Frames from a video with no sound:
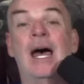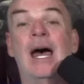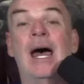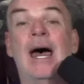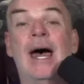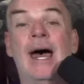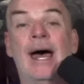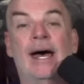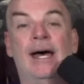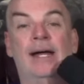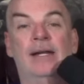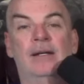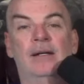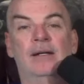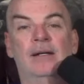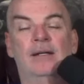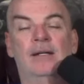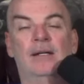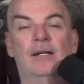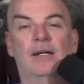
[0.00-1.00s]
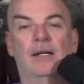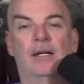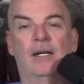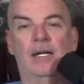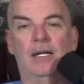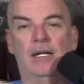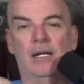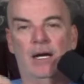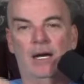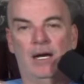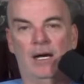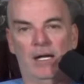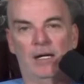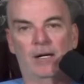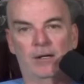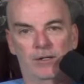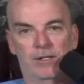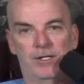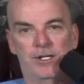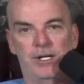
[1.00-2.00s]
add an
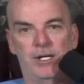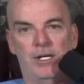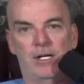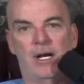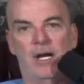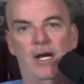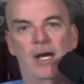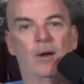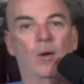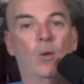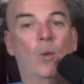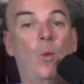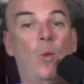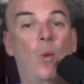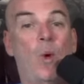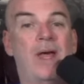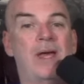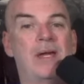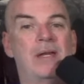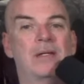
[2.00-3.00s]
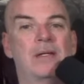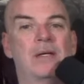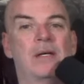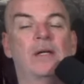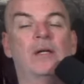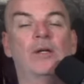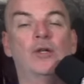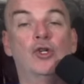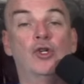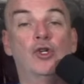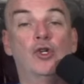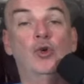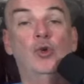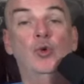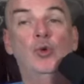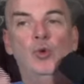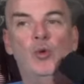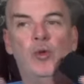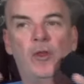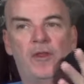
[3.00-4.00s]
energy and a weight
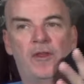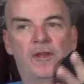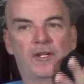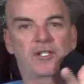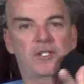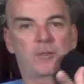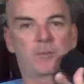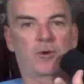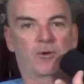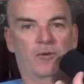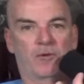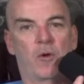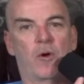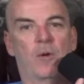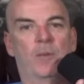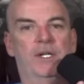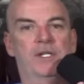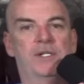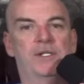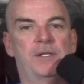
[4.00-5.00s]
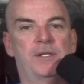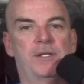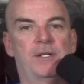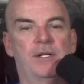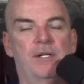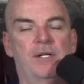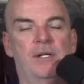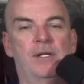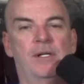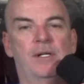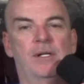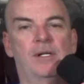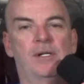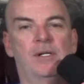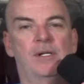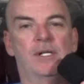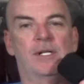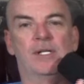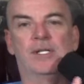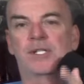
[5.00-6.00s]
to this performance.
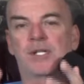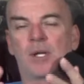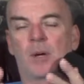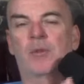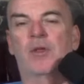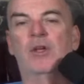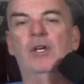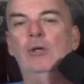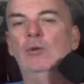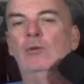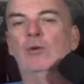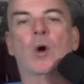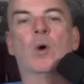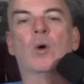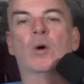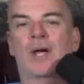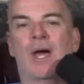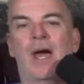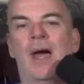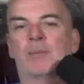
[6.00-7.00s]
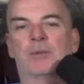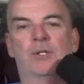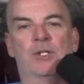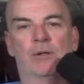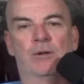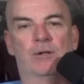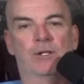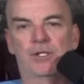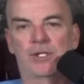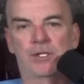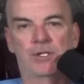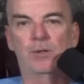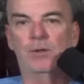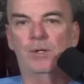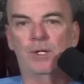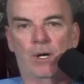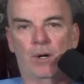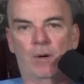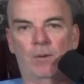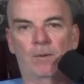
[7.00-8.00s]
It's something you don't capture in a
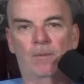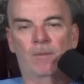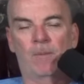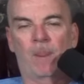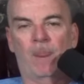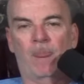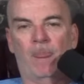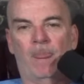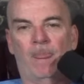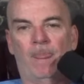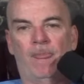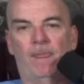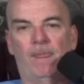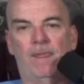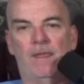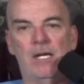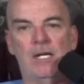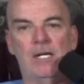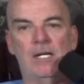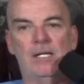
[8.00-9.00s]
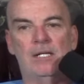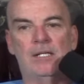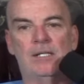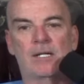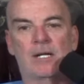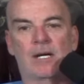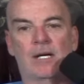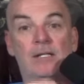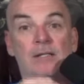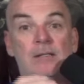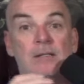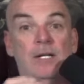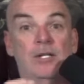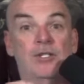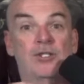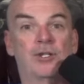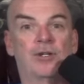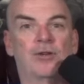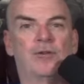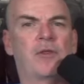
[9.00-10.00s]
studio. These
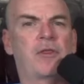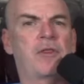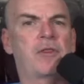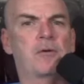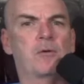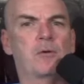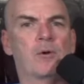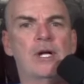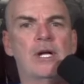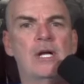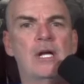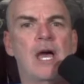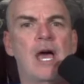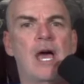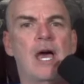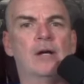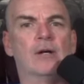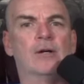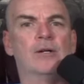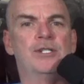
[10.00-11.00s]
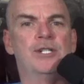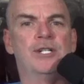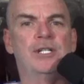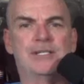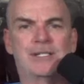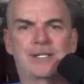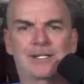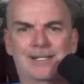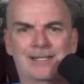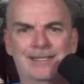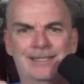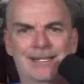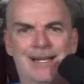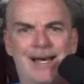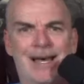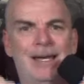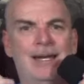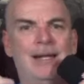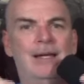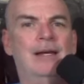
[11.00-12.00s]
additional three energies
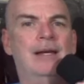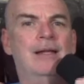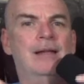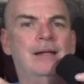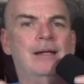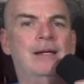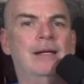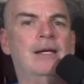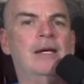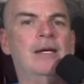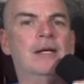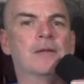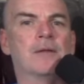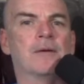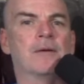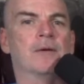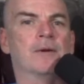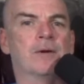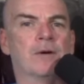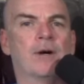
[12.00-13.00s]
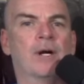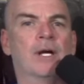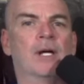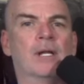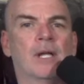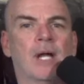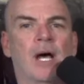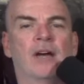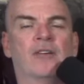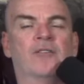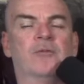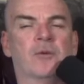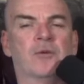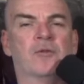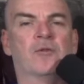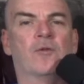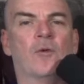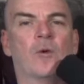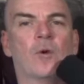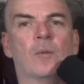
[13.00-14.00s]
colliding in the ether during a live
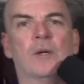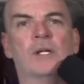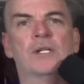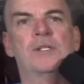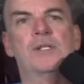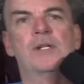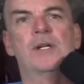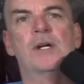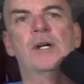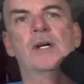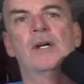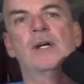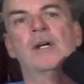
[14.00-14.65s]
performance.